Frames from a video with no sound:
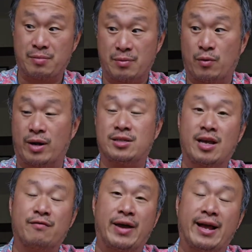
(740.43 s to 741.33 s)
People want to
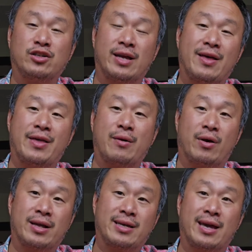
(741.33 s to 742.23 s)
take advantage of it and they
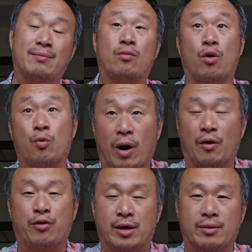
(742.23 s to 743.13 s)
want to get more
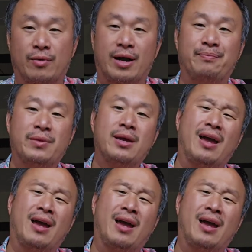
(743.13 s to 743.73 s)
wealthy, right?